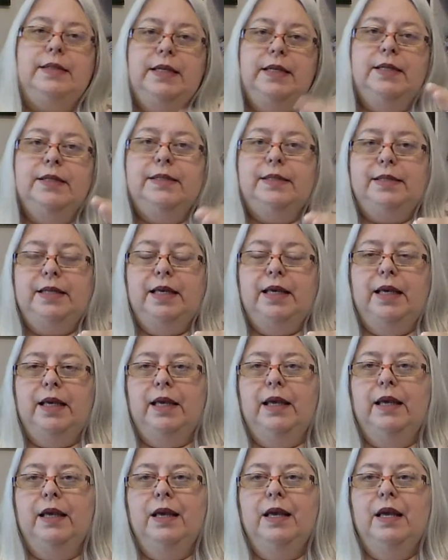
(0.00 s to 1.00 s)
C to
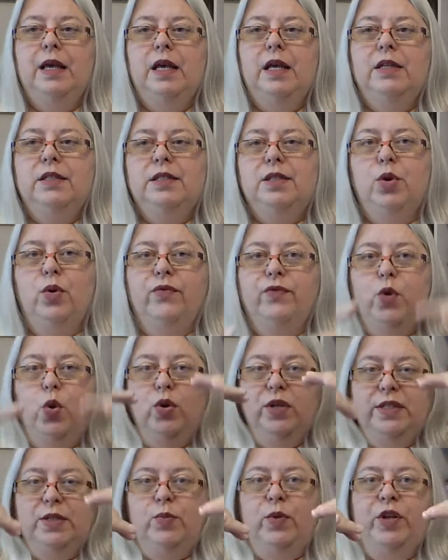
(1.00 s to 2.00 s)
C. So of course,